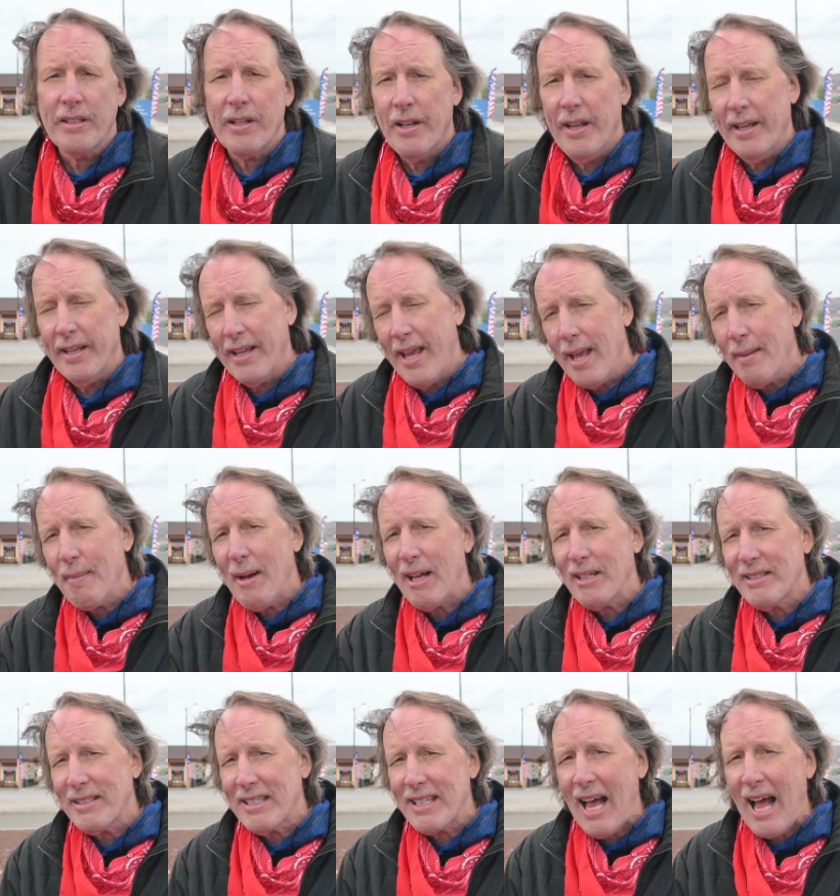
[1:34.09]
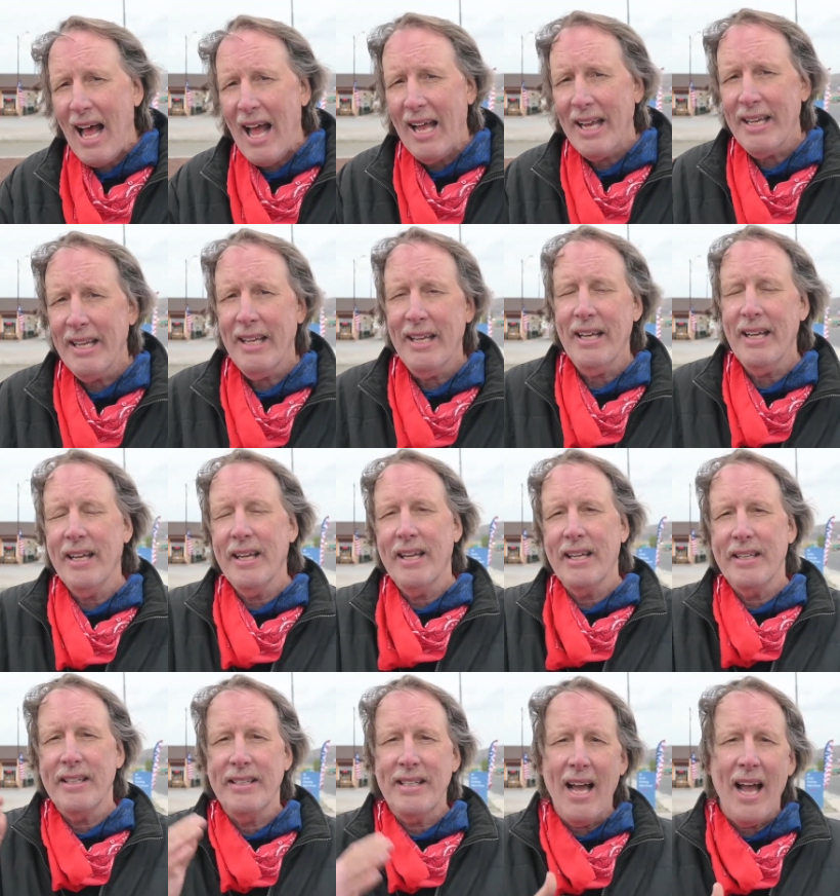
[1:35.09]
So they came outside,
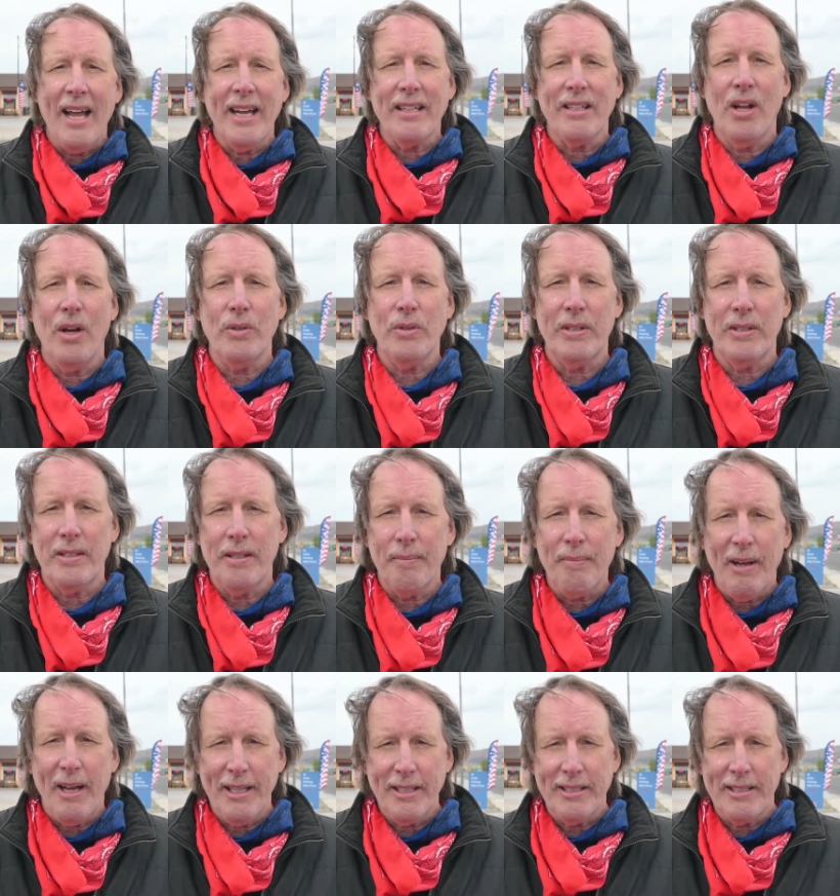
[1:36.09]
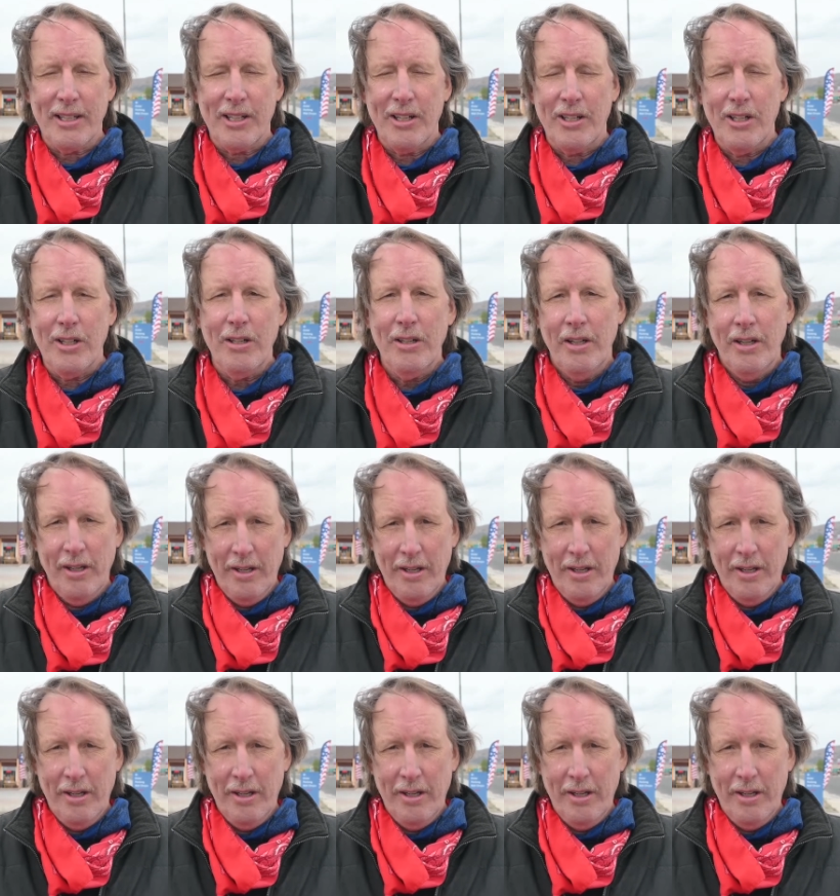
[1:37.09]
diagnosed the bicycle,